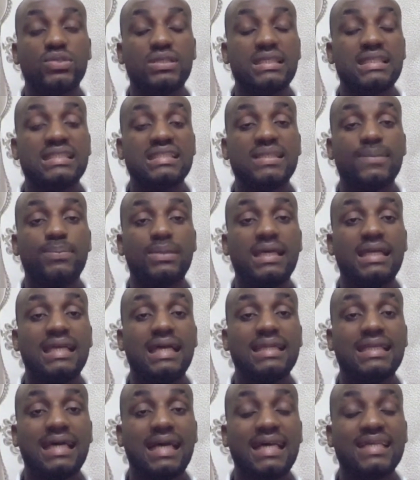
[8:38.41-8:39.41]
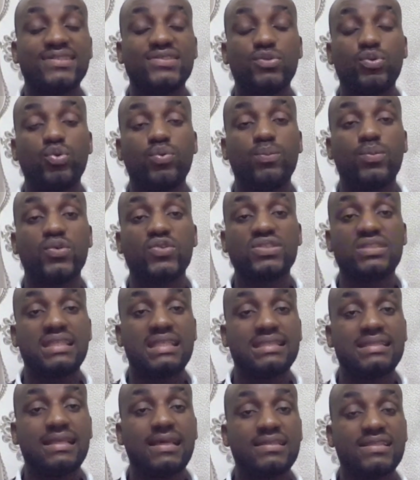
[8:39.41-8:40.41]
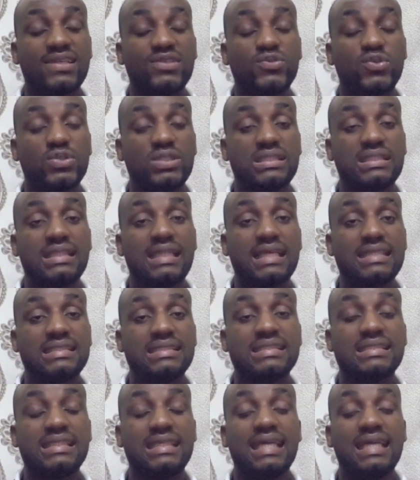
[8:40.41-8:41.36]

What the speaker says: He's a player that had almost 3,000 touches last season.